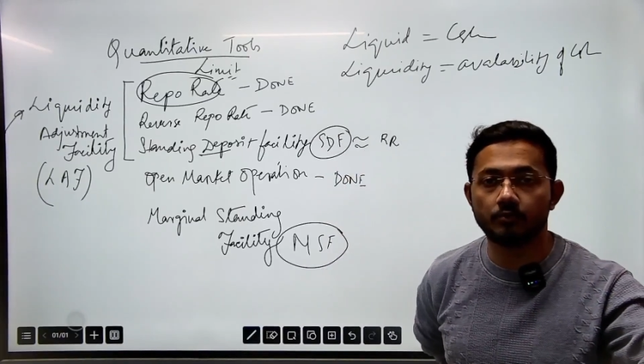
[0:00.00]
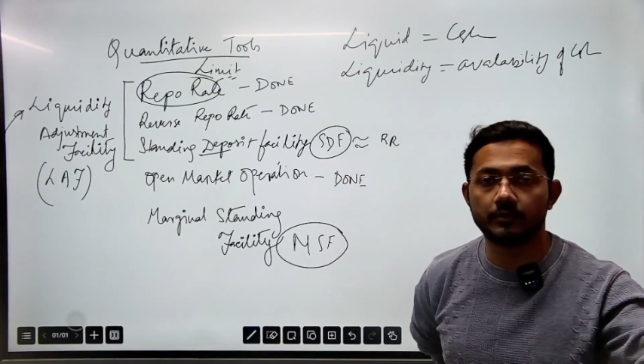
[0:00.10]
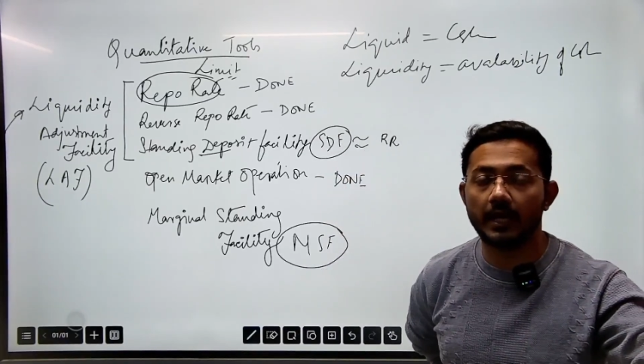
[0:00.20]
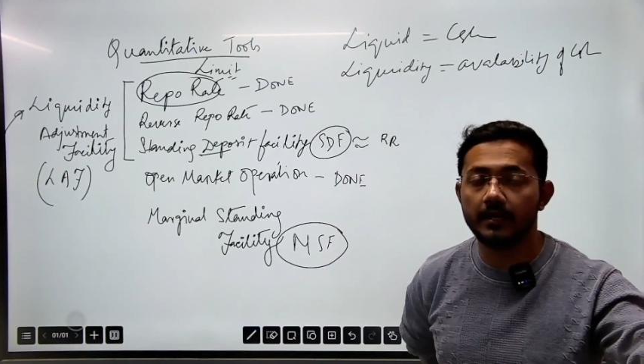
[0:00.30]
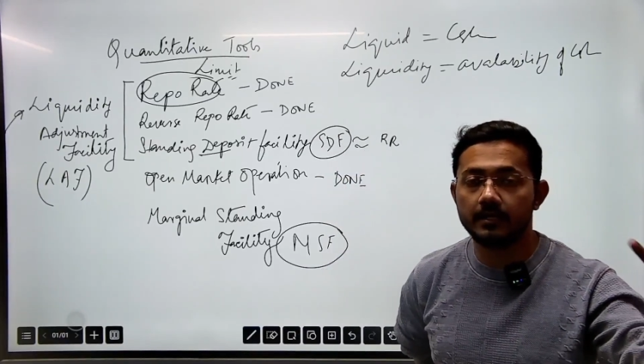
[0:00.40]
to
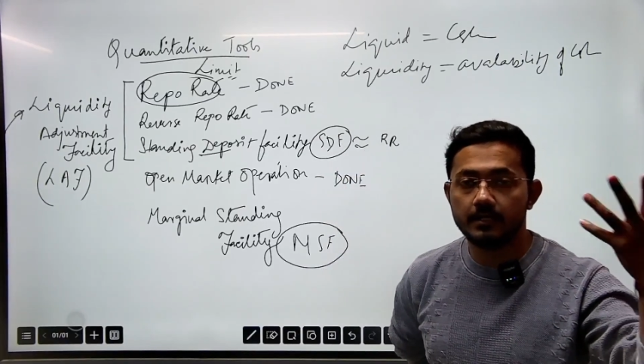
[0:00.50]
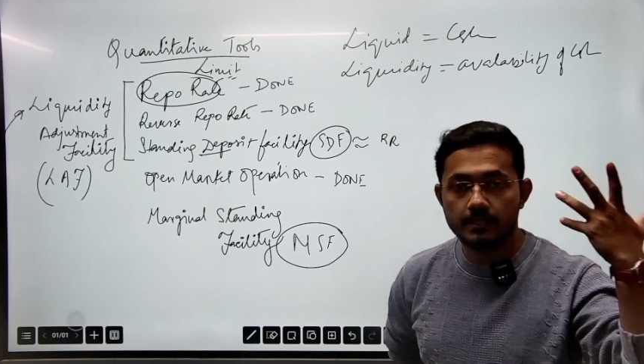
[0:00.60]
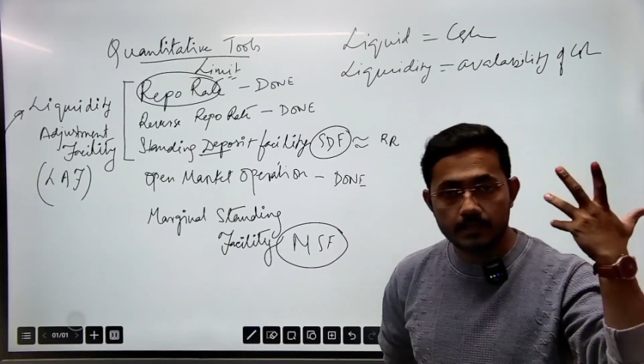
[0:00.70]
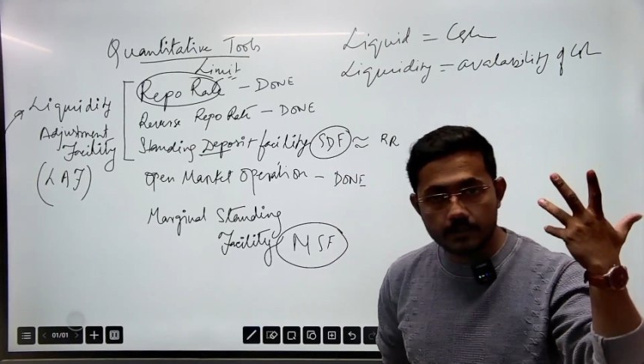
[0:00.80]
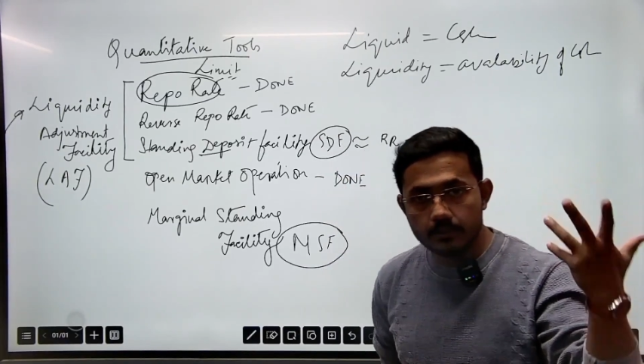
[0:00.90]
the
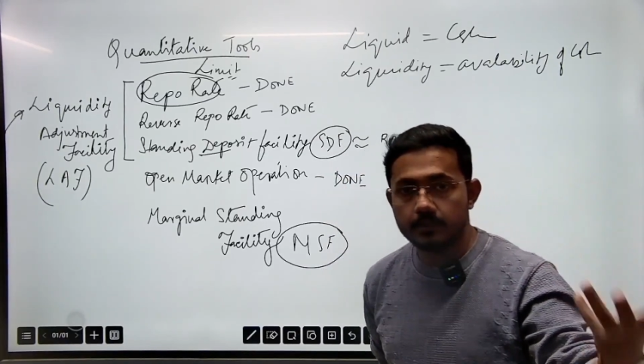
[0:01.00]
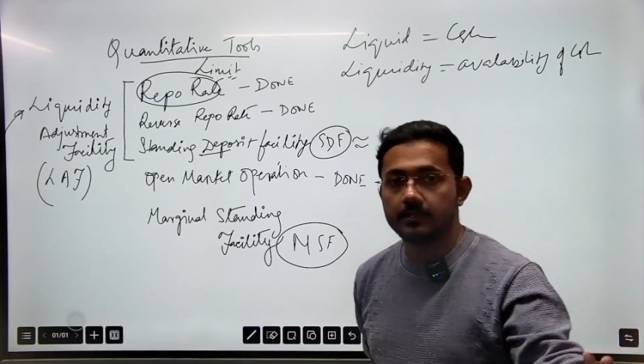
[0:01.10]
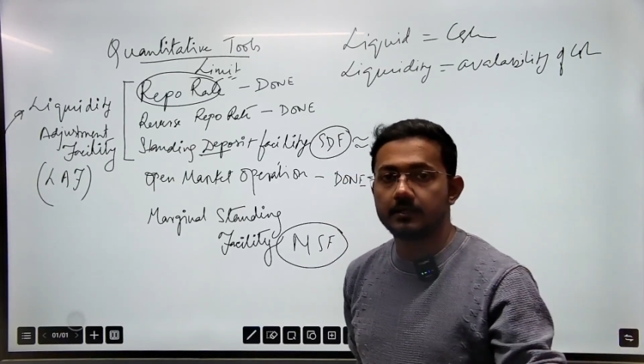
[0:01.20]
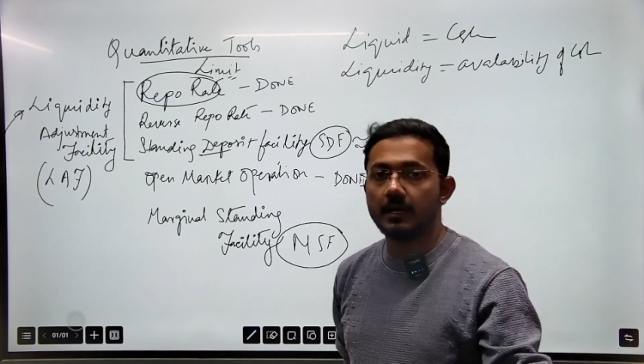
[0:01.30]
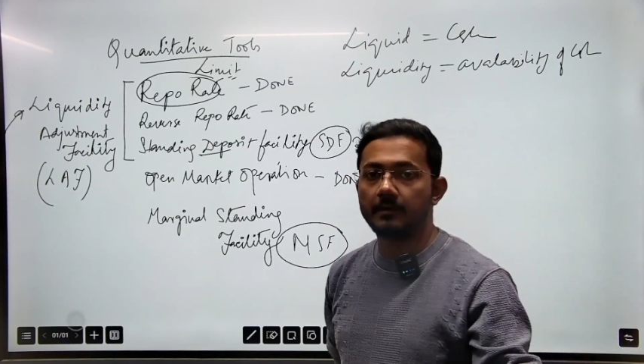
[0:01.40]

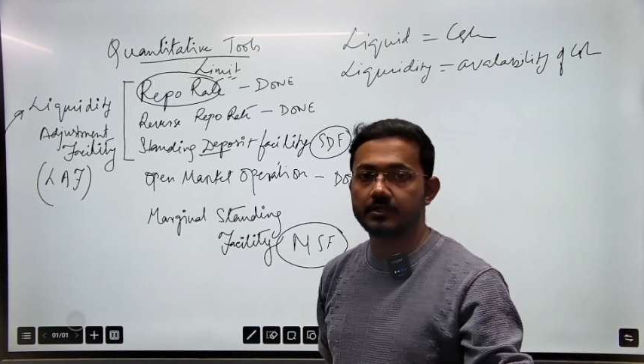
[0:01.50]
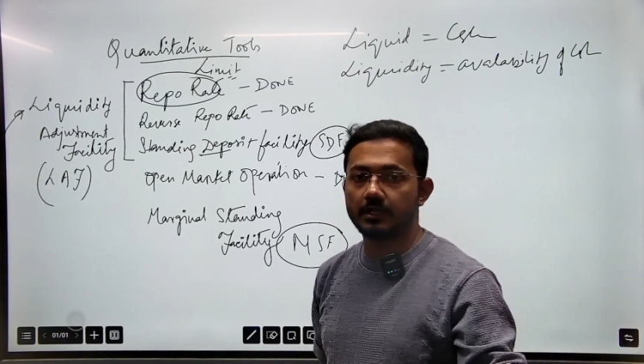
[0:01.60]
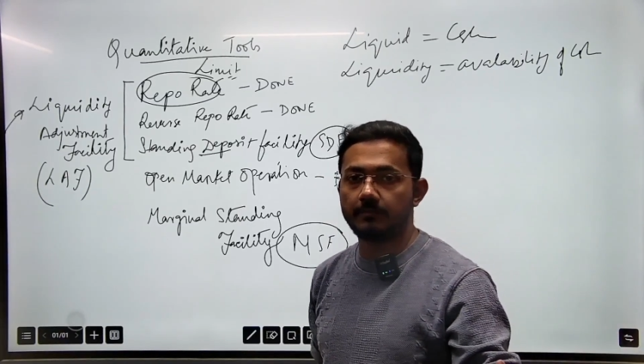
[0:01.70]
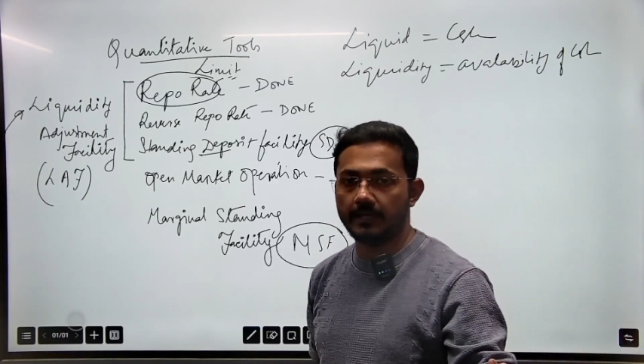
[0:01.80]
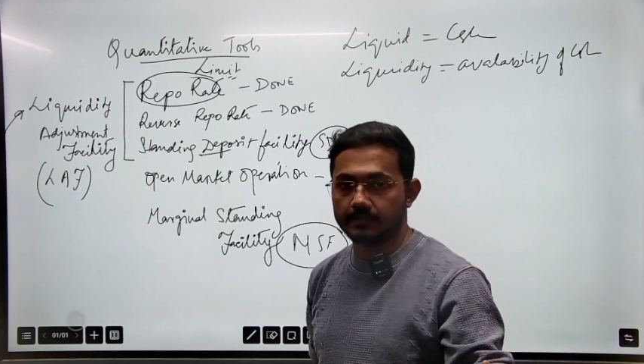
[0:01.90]

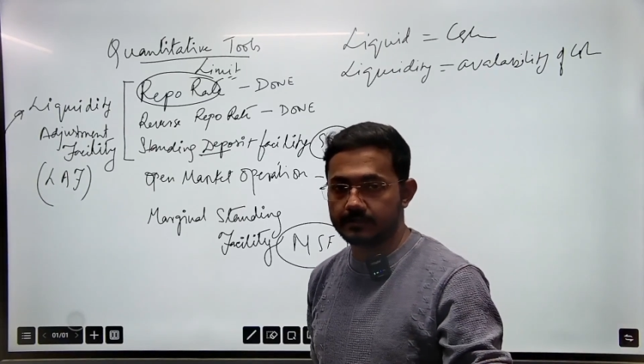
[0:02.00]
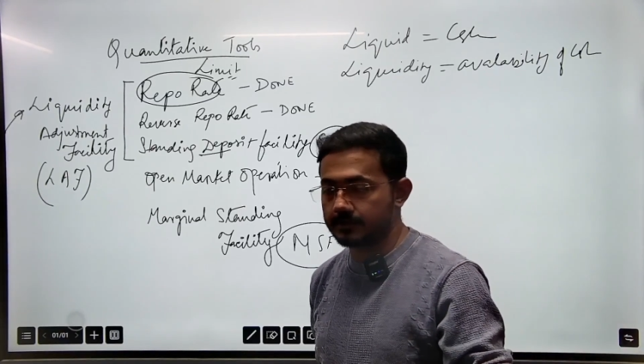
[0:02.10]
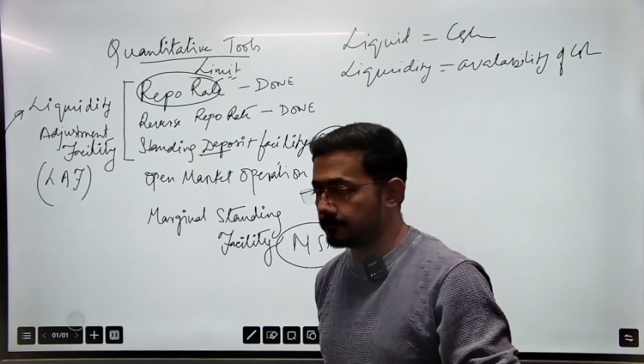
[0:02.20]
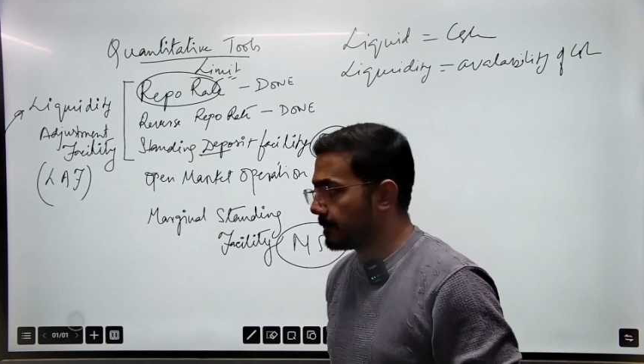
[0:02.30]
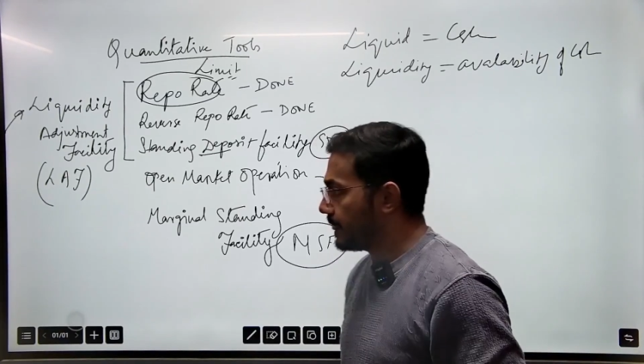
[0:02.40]
commercial banks.